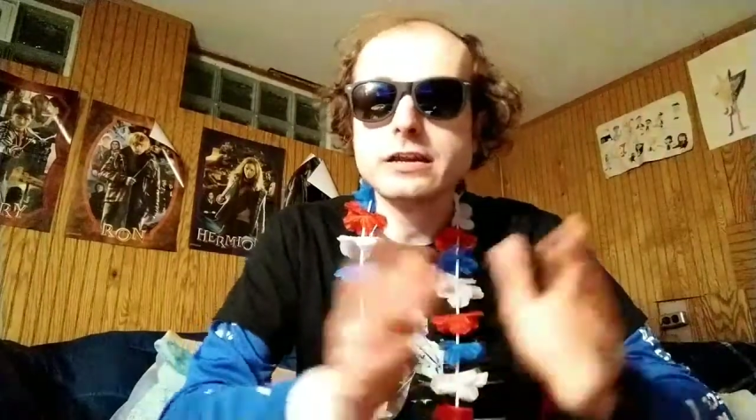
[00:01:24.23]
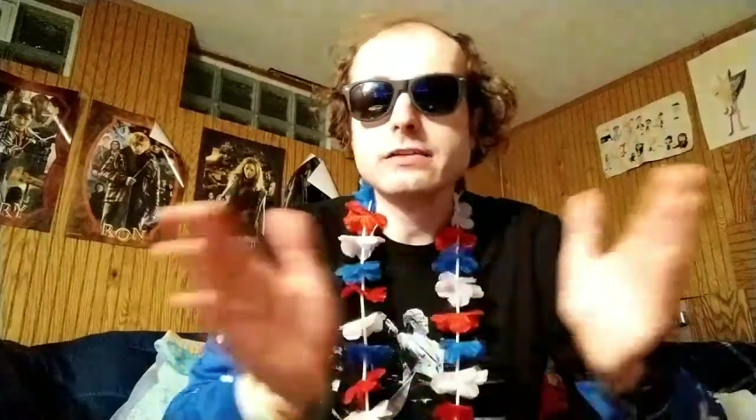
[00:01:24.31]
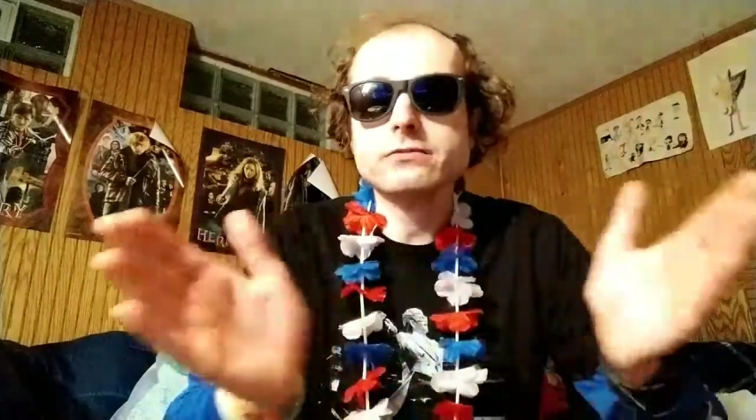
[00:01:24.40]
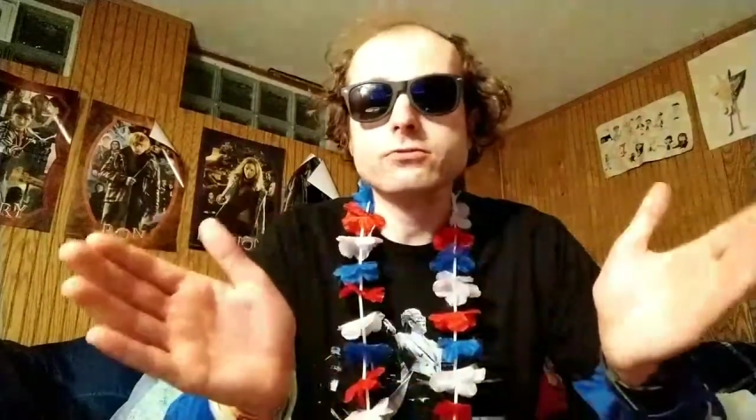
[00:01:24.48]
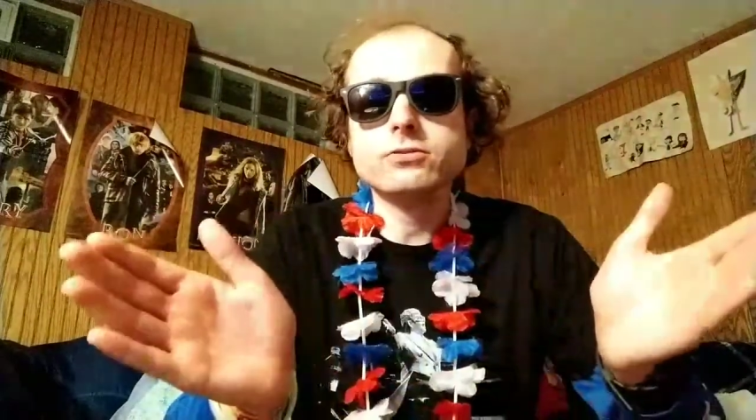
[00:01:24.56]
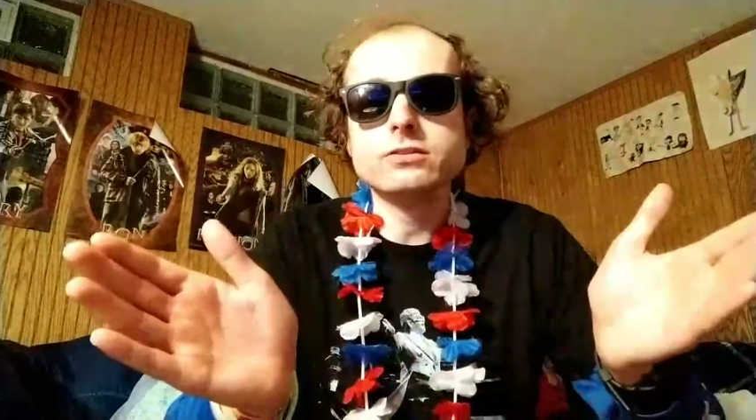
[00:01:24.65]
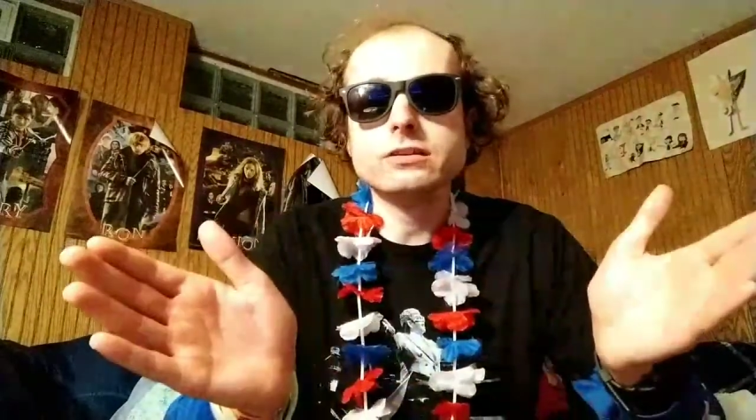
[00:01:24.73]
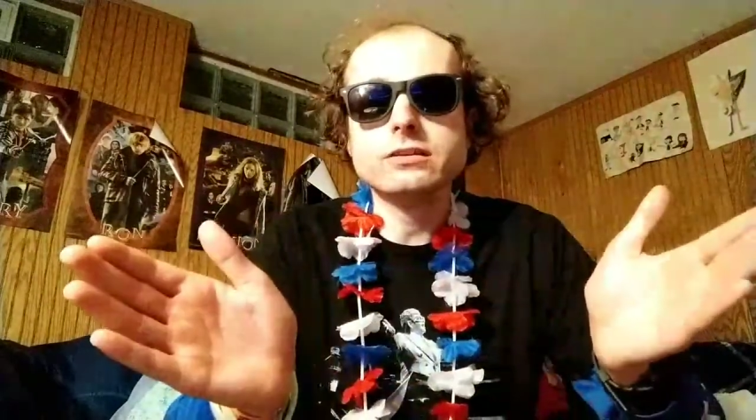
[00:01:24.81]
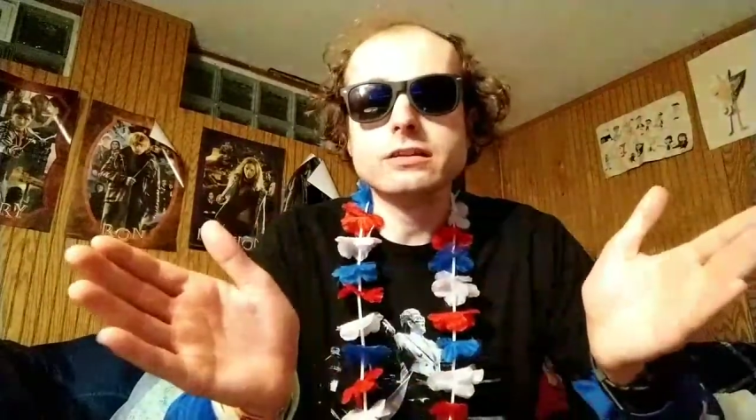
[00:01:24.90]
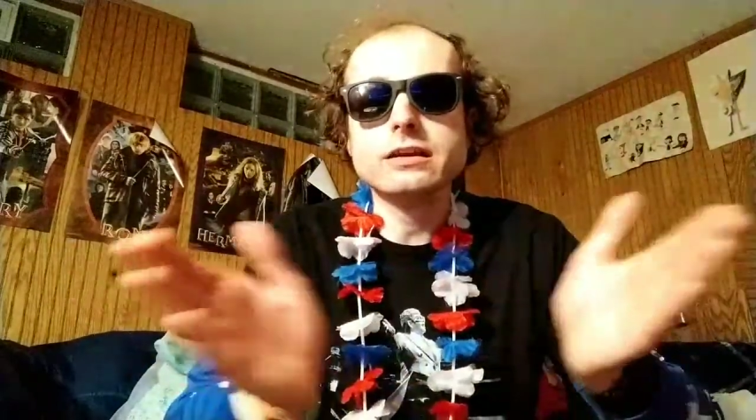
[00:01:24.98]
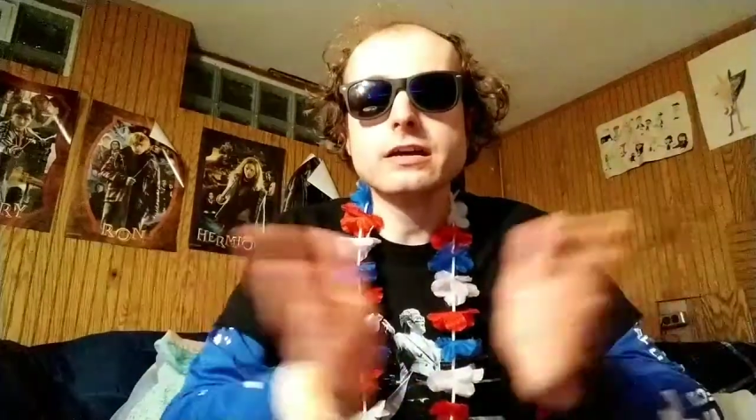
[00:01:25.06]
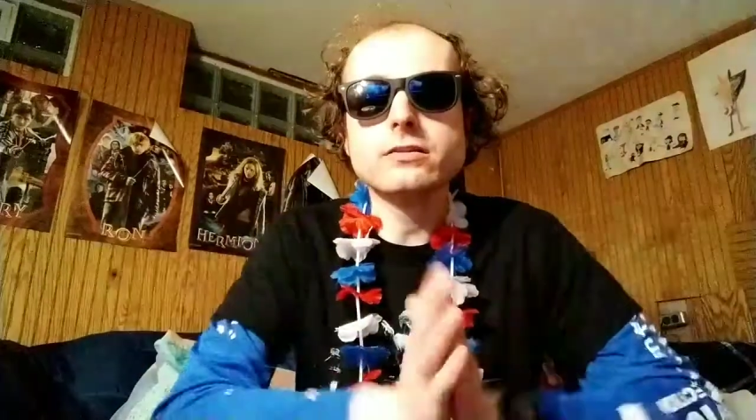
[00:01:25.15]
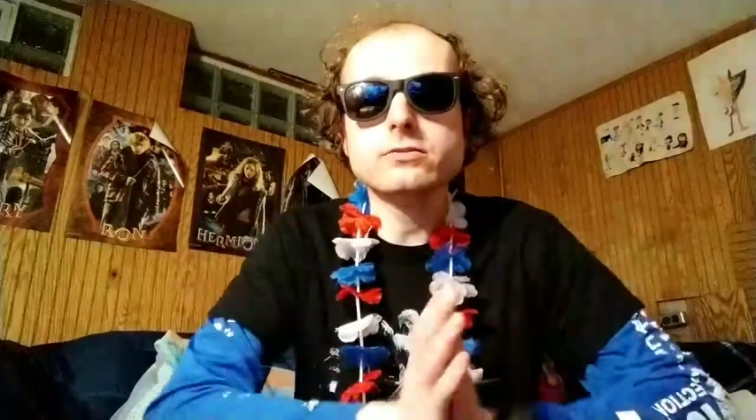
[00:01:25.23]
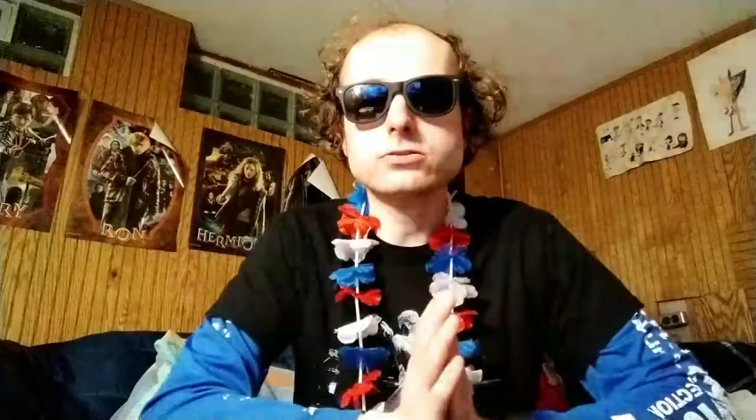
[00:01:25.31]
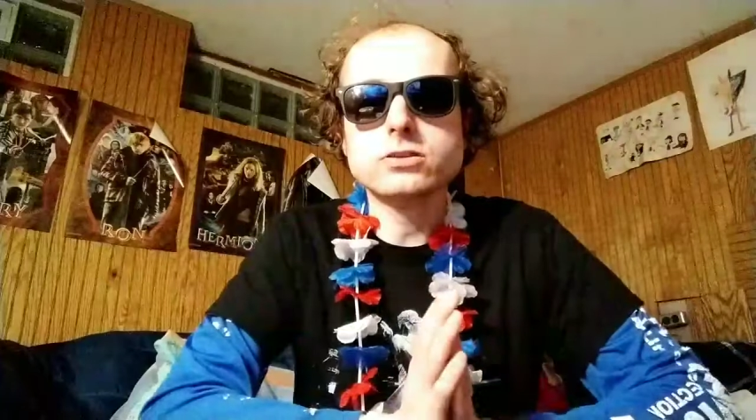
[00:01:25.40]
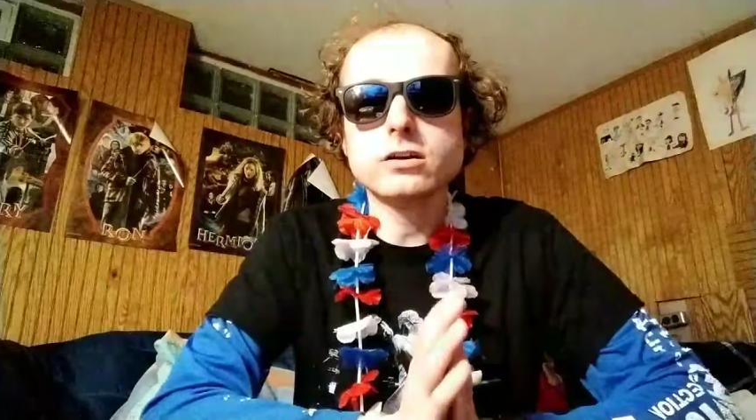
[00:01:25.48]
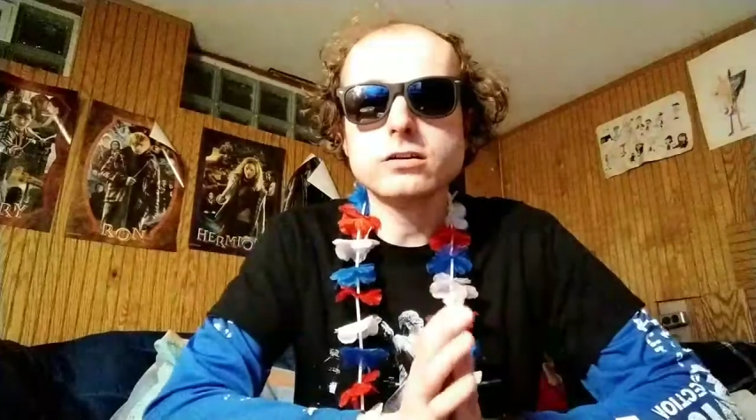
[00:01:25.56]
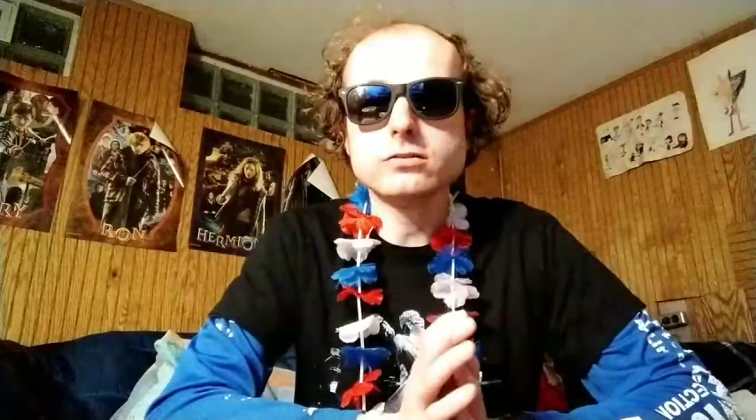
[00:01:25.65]
and to see the other
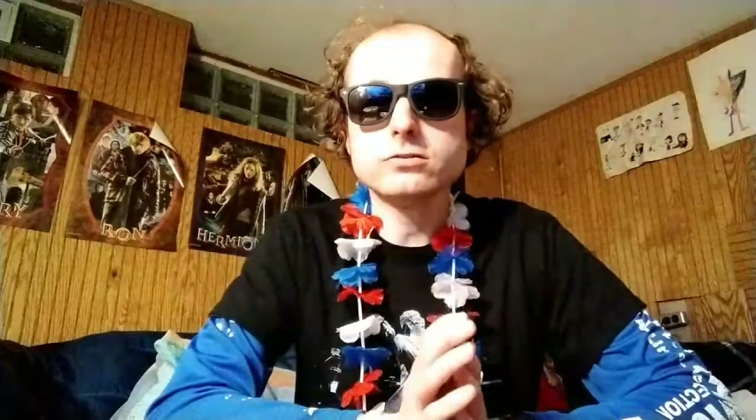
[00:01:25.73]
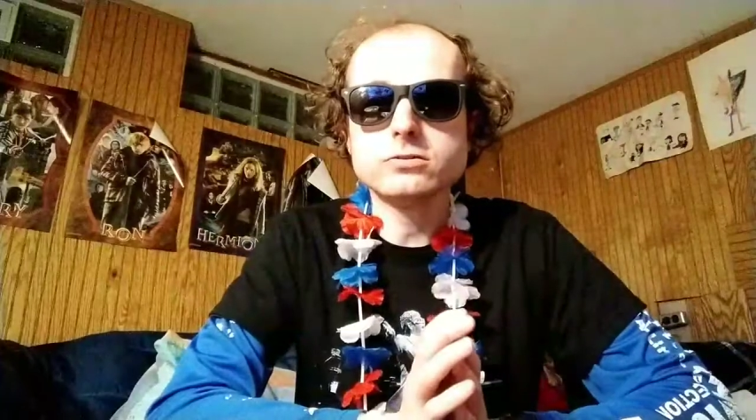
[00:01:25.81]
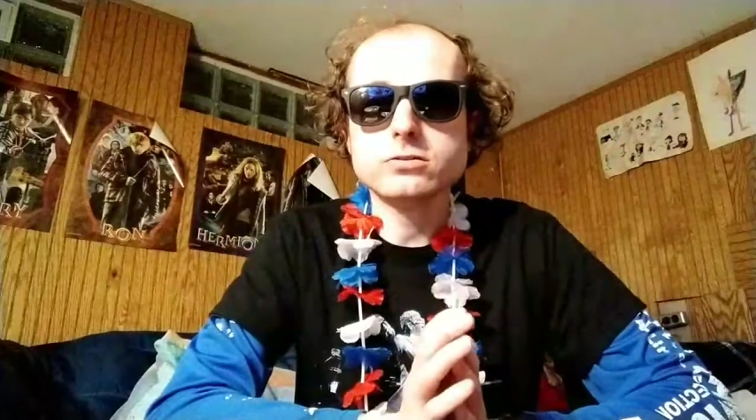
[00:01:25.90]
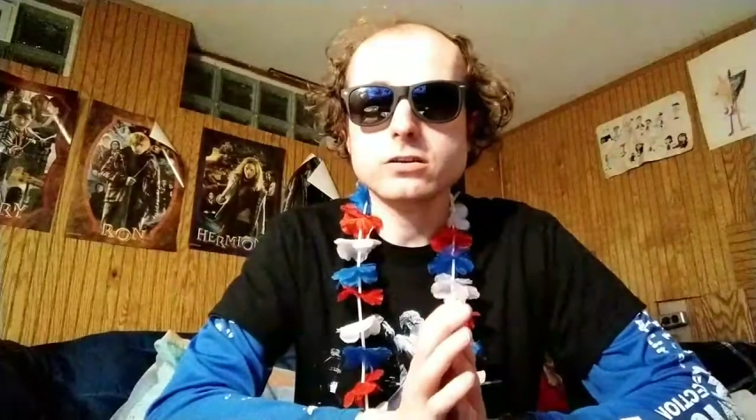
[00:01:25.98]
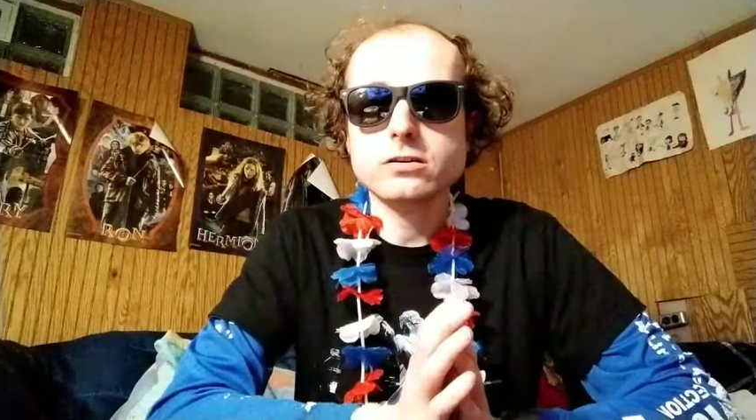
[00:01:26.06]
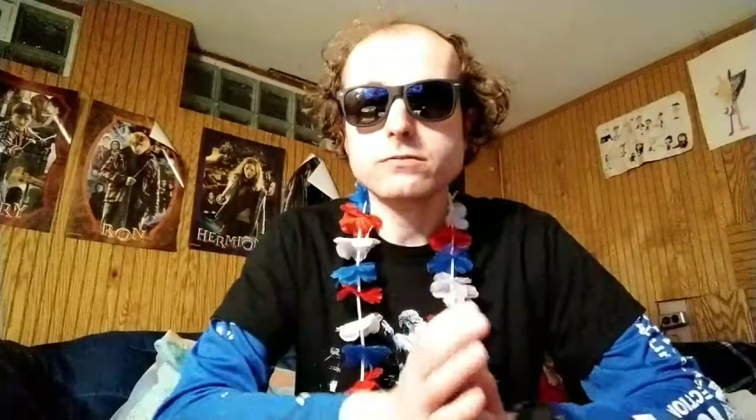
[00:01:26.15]
songs